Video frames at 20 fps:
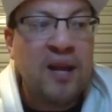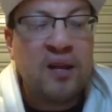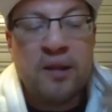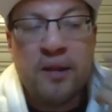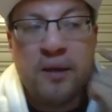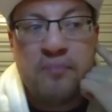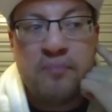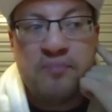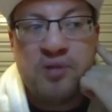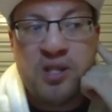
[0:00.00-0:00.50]

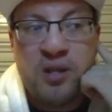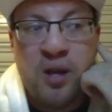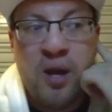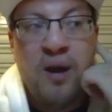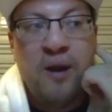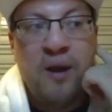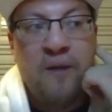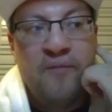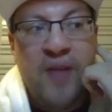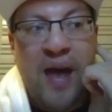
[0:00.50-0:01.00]
clips
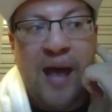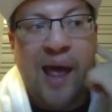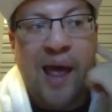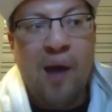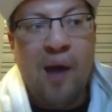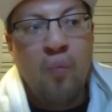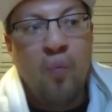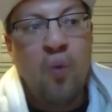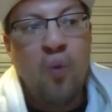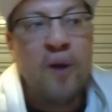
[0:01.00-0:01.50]
that
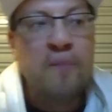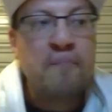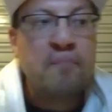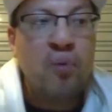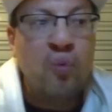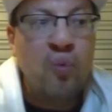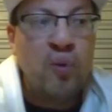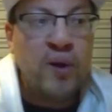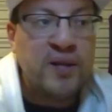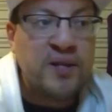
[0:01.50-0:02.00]
at one
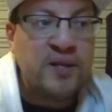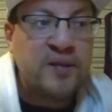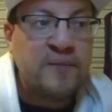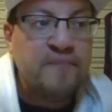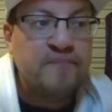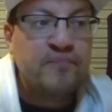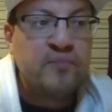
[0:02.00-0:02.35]
point,